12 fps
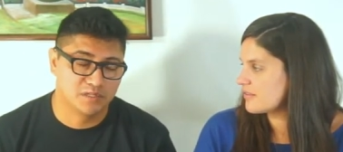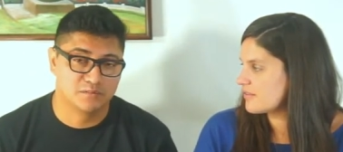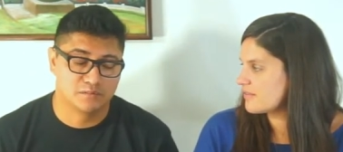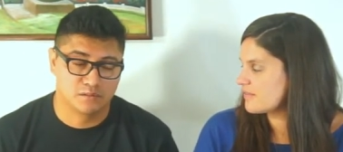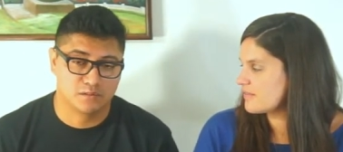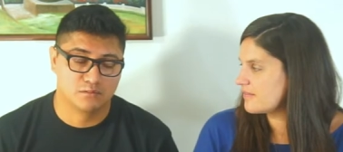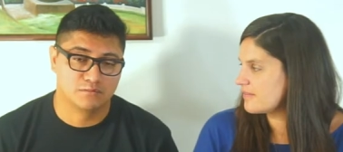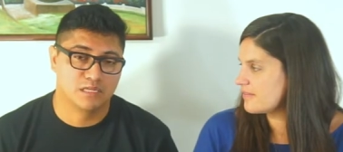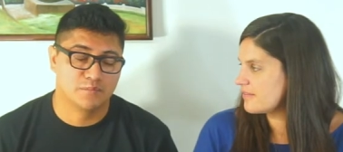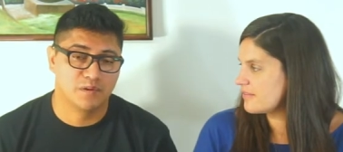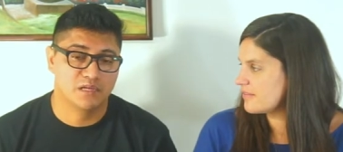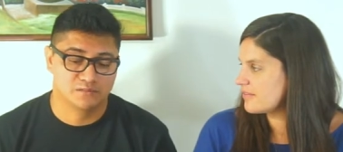Speaker 1: that
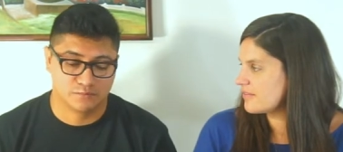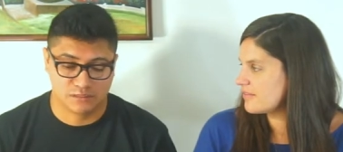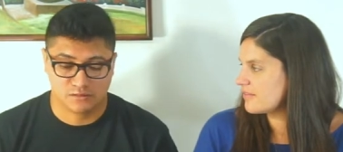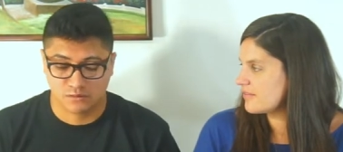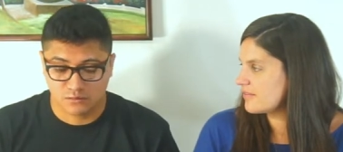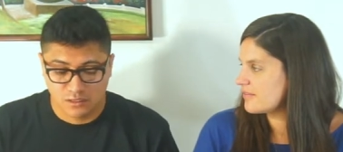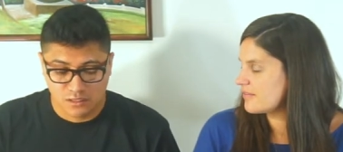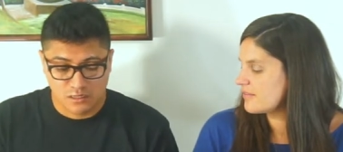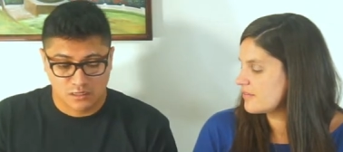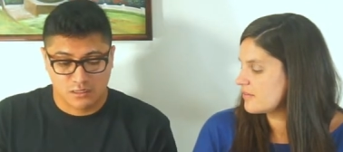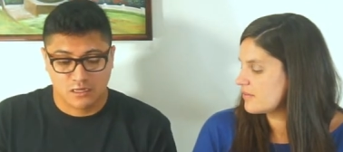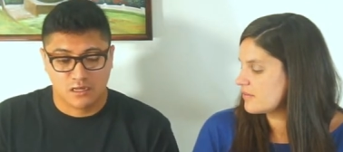already passed away. So
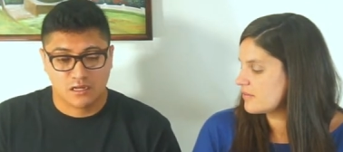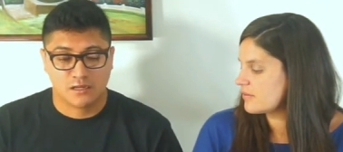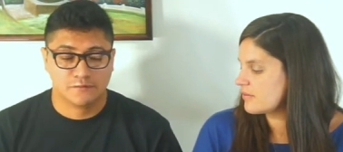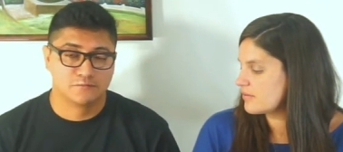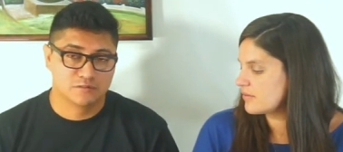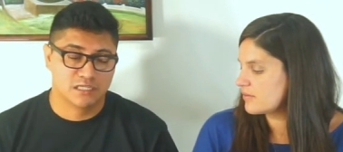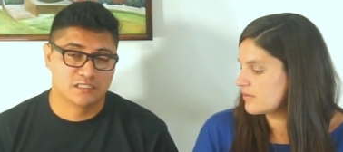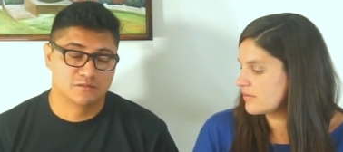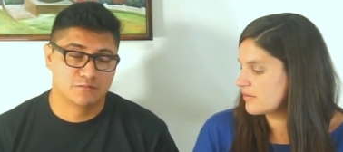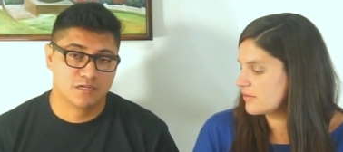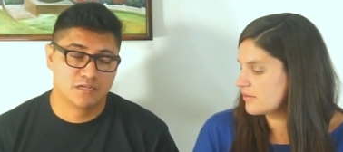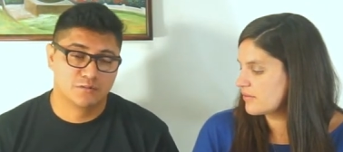uh,
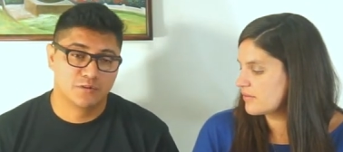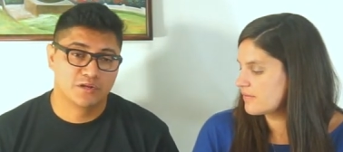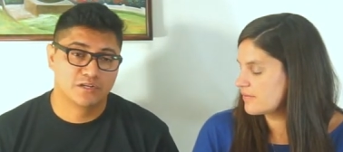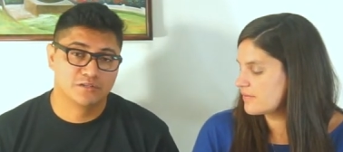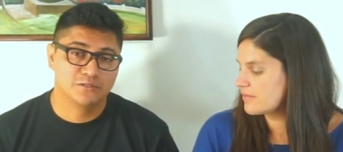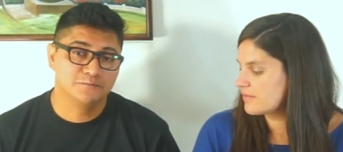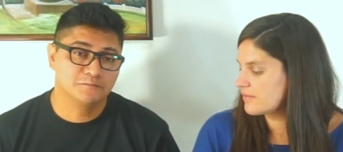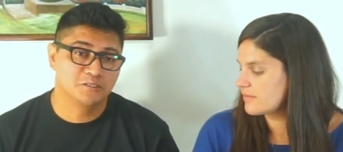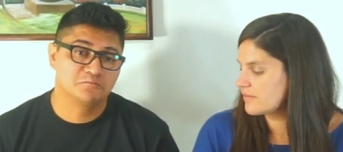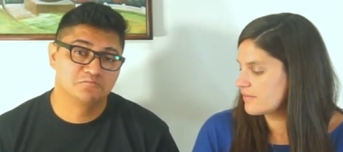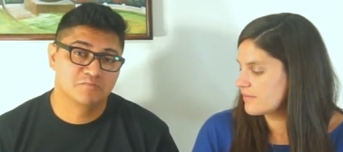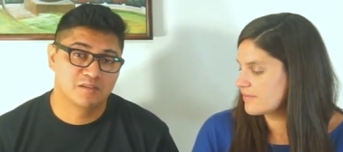that's what we're gonna do.
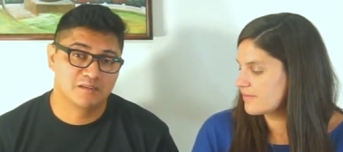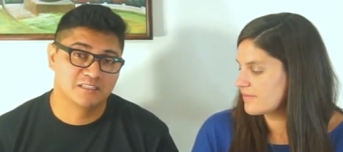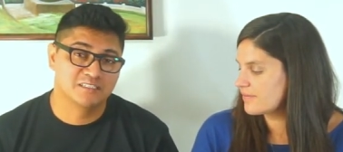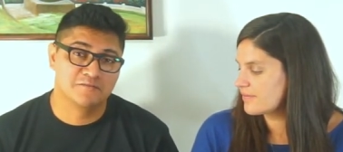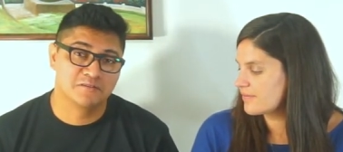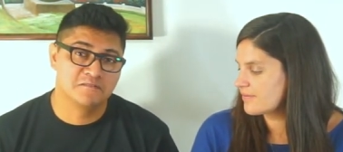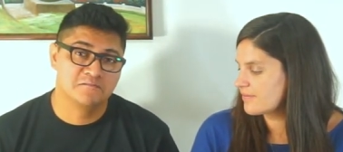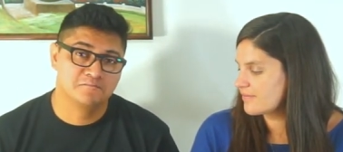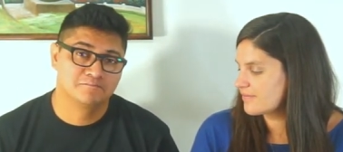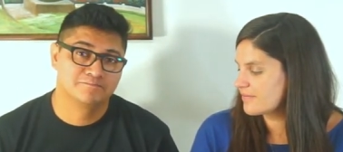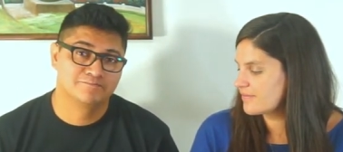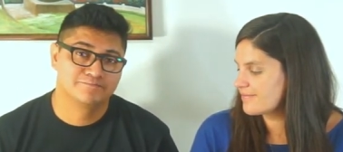So let's have fun.
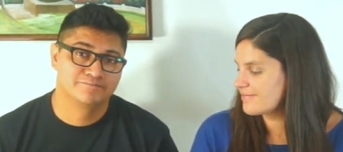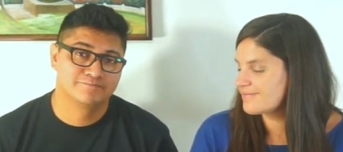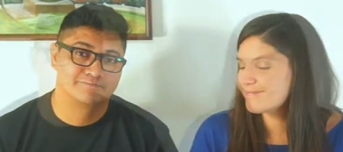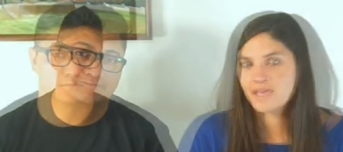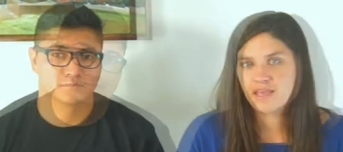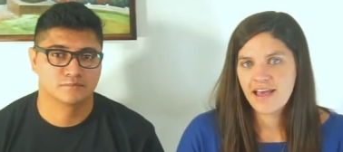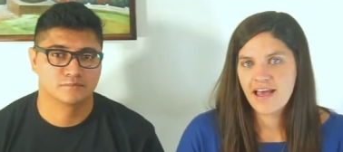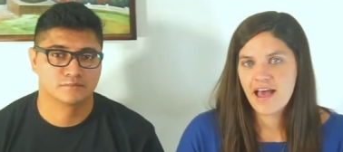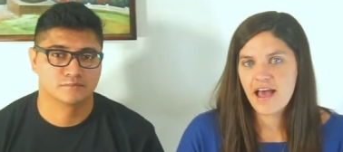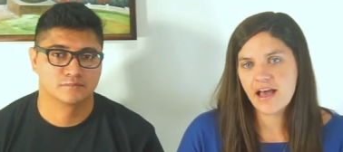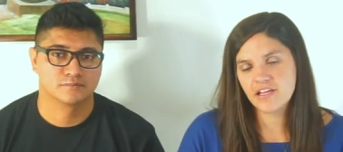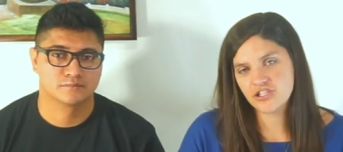
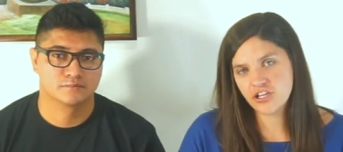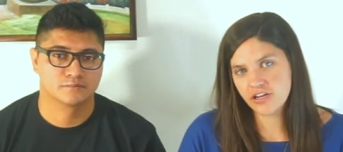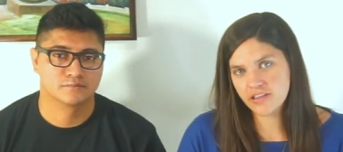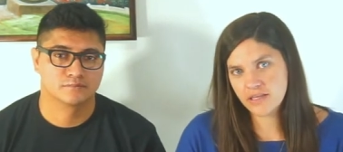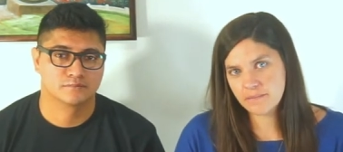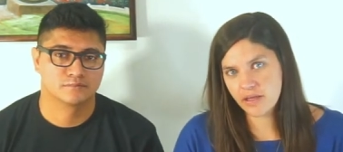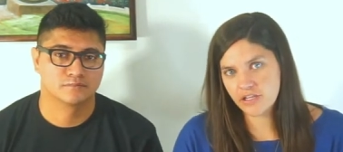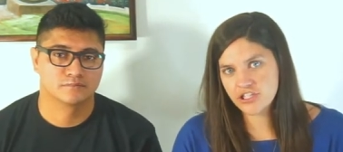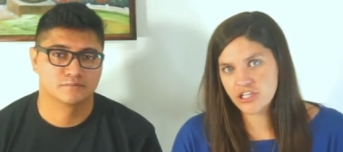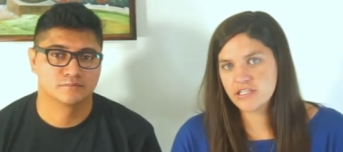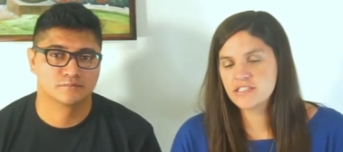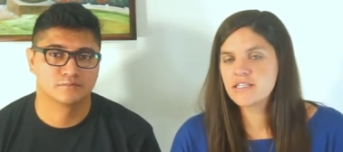
Speaker 2: As Jonathan
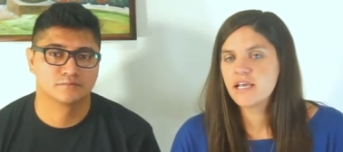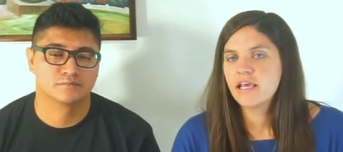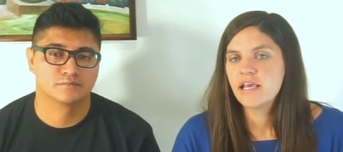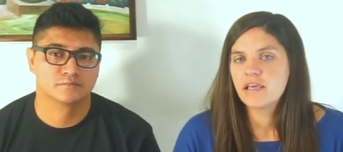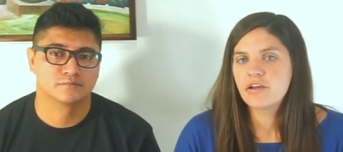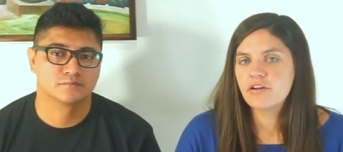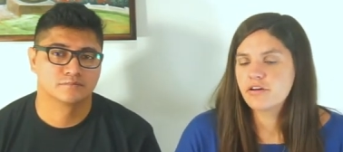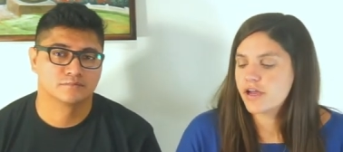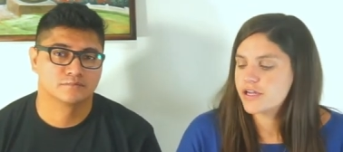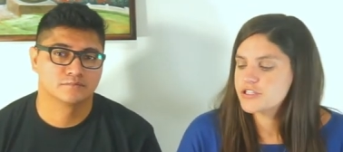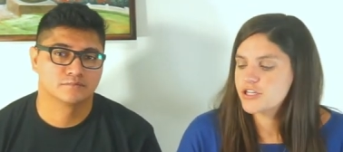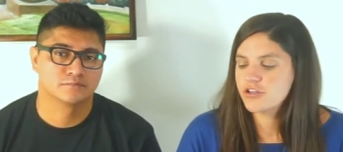mentioned, here
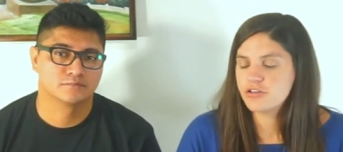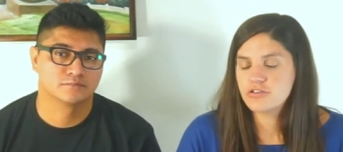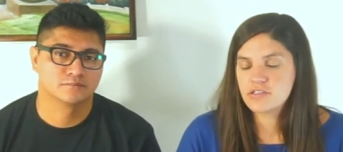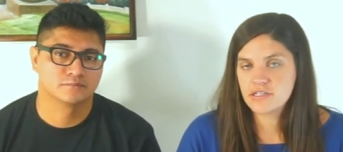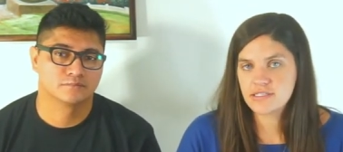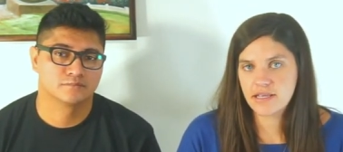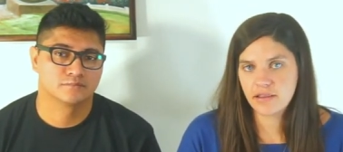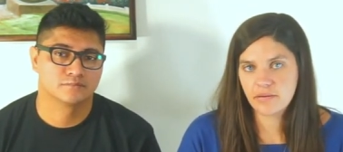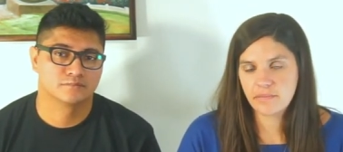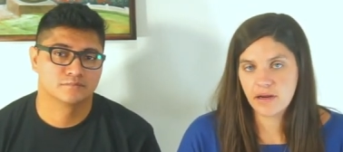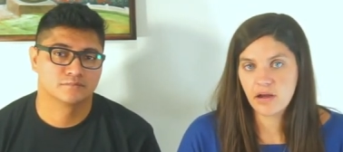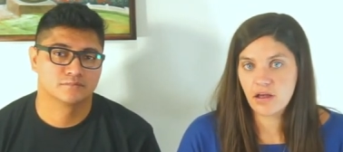kites are used to
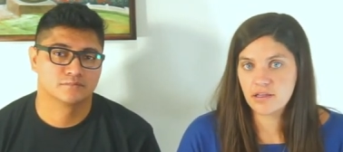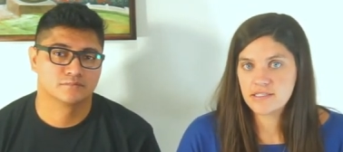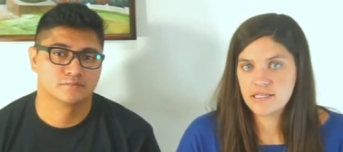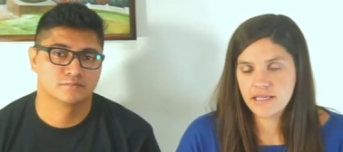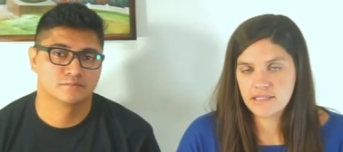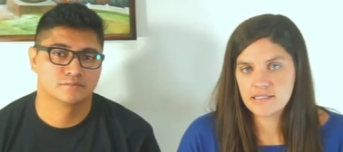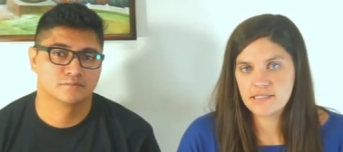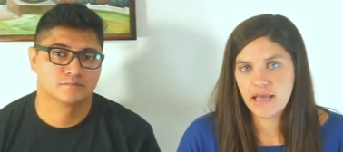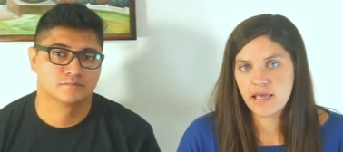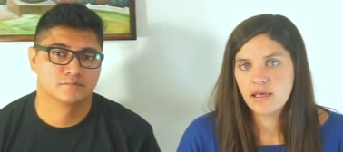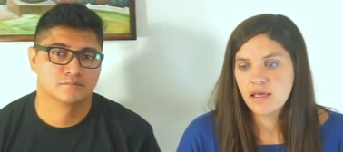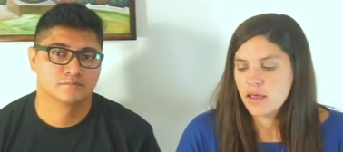celebrate All Saints
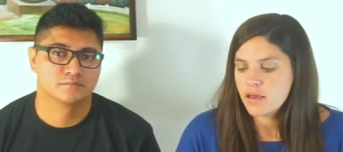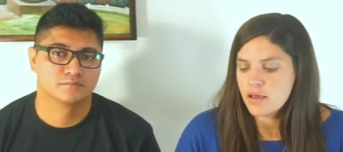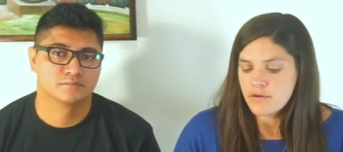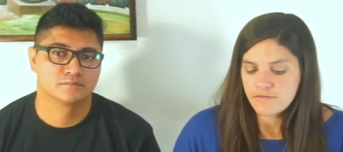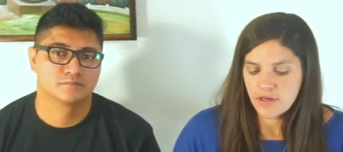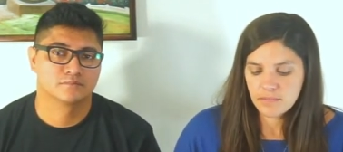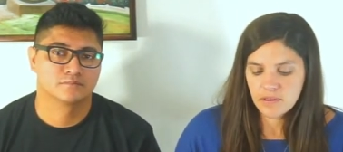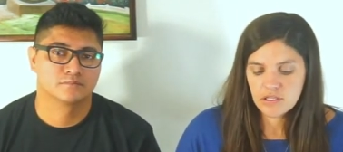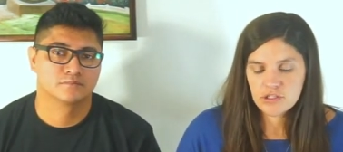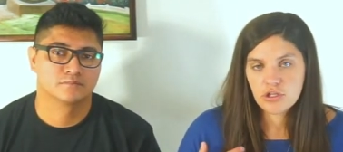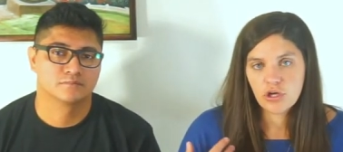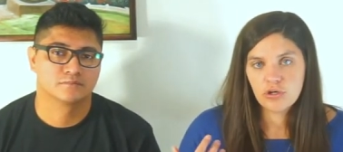Day.
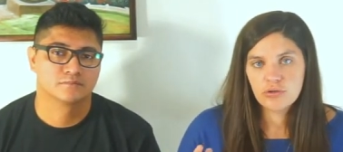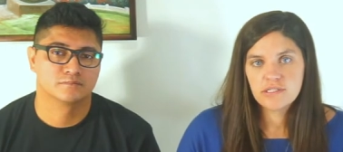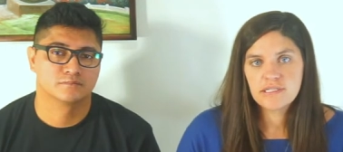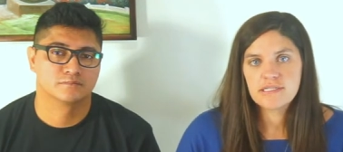Families go to